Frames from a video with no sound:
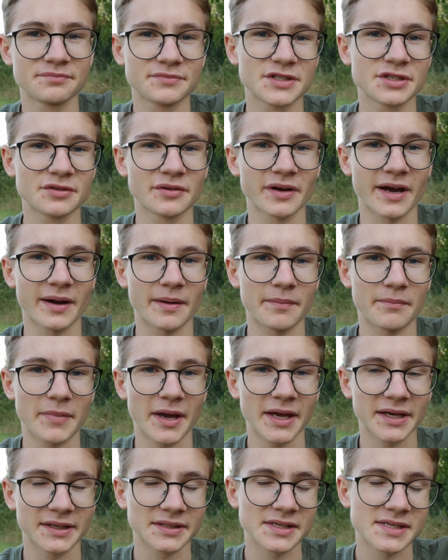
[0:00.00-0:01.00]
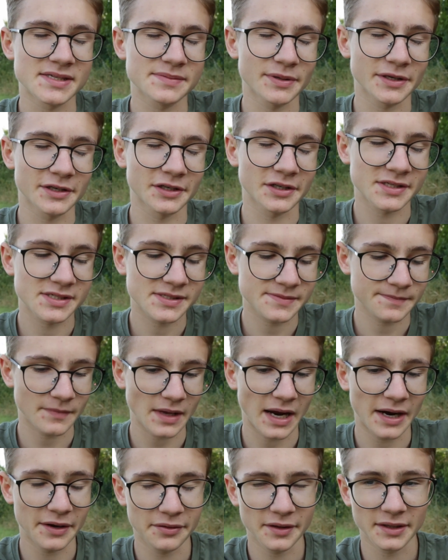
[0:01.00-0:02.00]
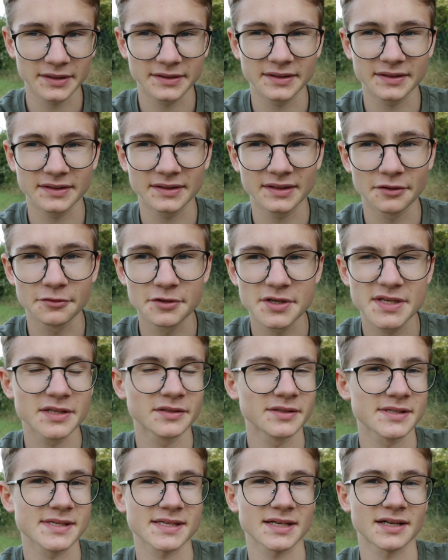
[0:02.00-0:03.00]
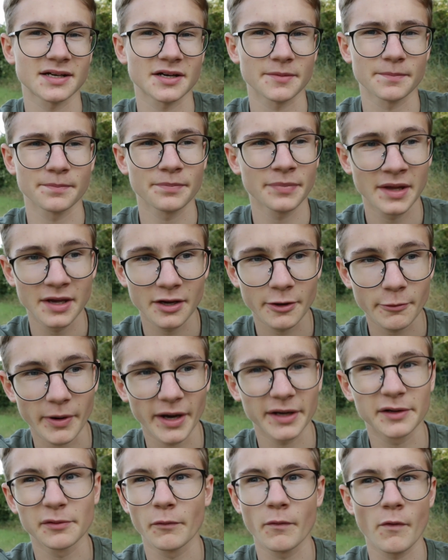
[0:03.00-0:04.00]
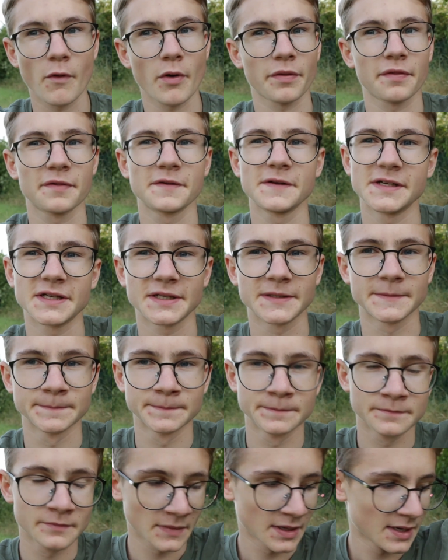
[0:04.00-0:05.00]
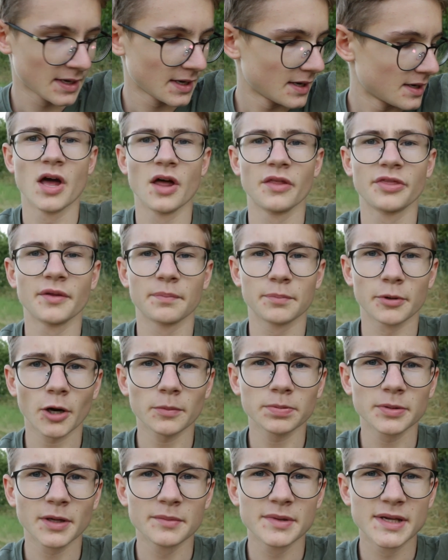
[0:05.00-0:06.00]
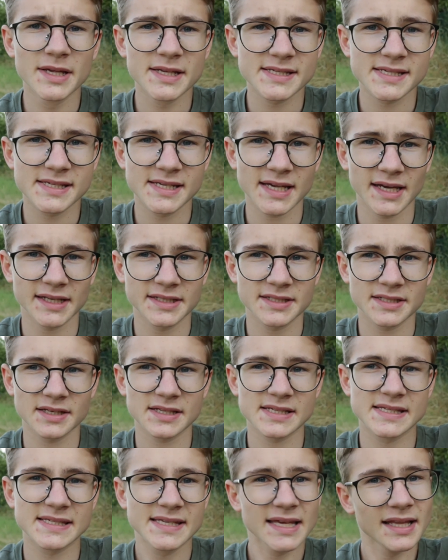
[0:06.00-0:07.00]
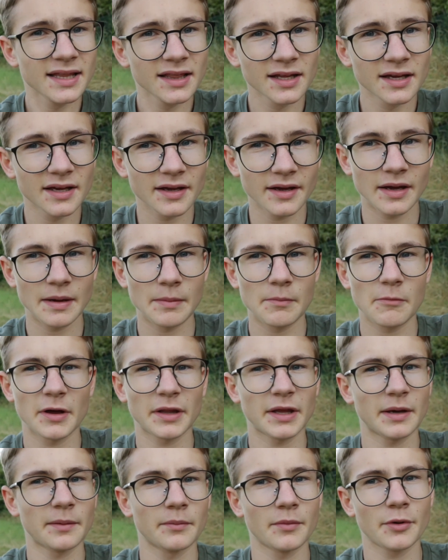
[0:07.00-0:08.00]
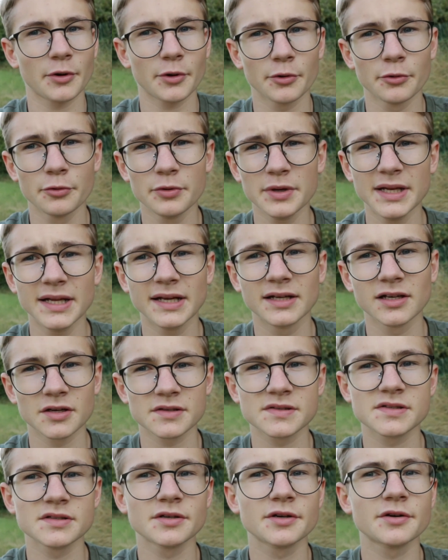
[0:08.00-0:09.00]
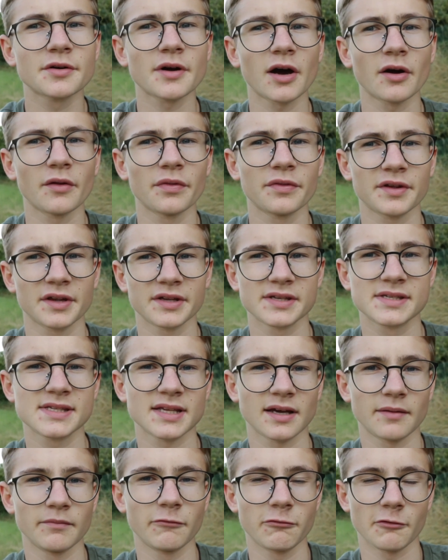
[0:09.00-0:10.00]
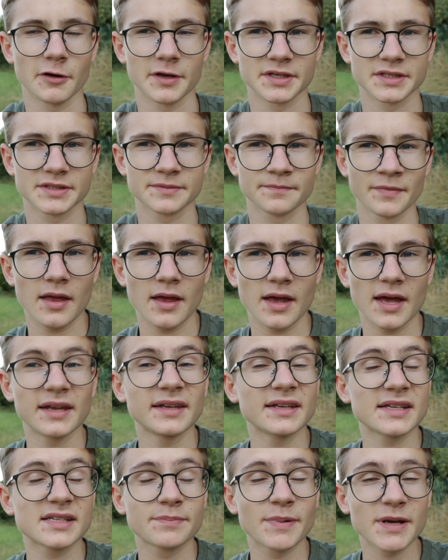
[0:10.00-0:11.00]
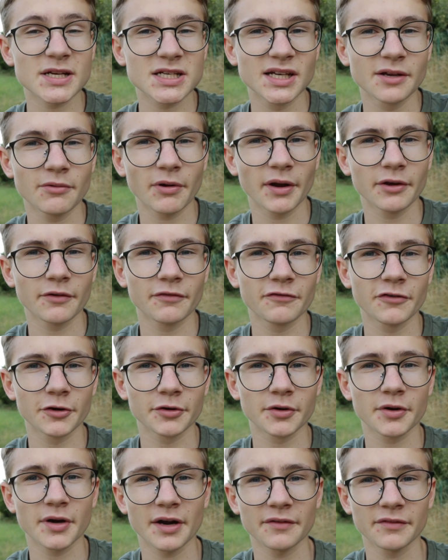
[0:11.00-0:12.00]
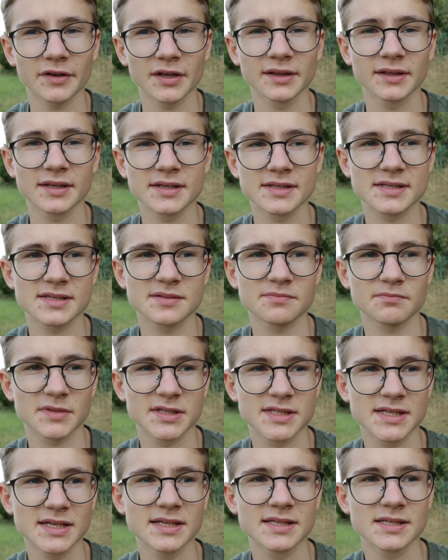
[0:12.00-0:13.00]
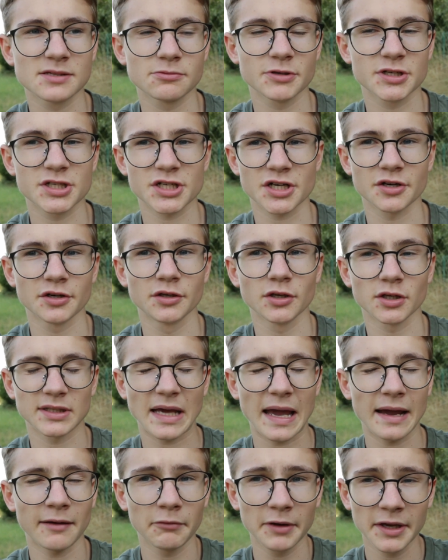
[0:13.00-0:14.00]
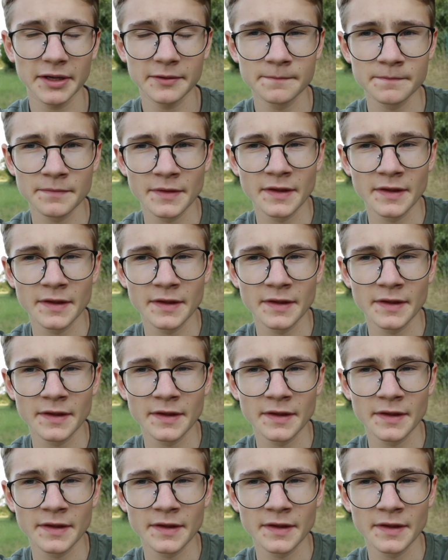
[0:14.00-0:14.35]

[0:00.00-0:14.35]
to make this, because I think the results are quite worth seeing. The problem is that still when I'm really close to the ground is some wind. And especially when you're photographing these seeds which are not heavy,